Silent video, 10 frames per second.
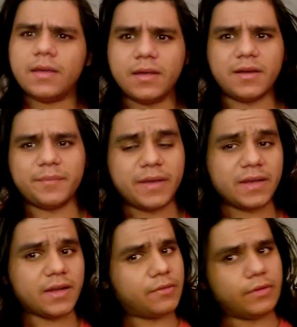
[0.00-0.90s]
Oh
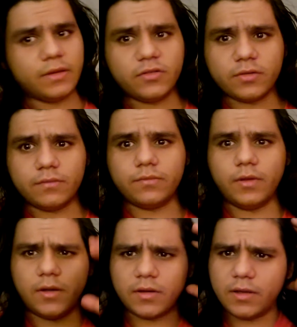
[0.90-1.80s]
man, I really shouldn't
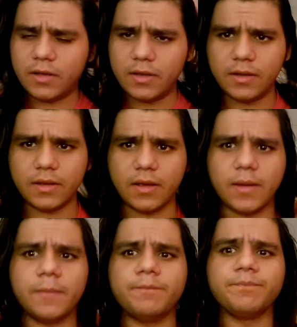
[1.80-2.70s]
vlog
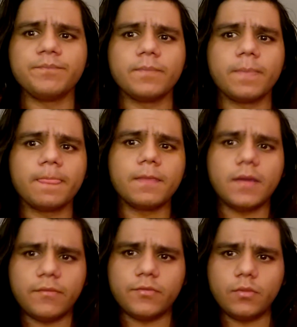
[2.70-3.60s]
um,
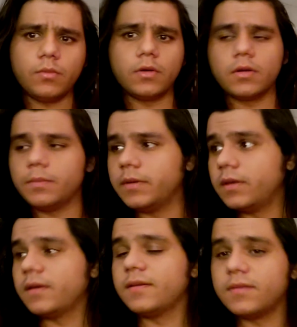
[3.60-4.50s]
after work
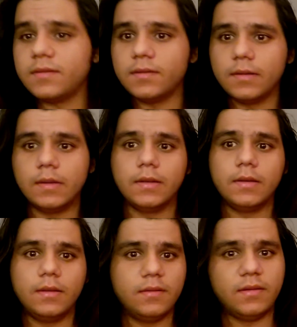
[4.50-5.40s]
because
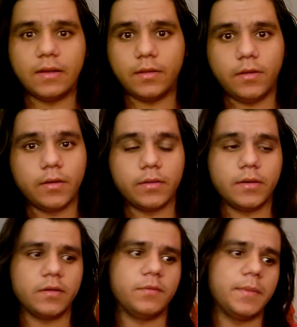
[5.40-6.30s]
it's taking longer
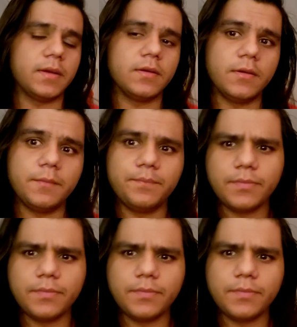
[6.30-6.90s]
than I expected.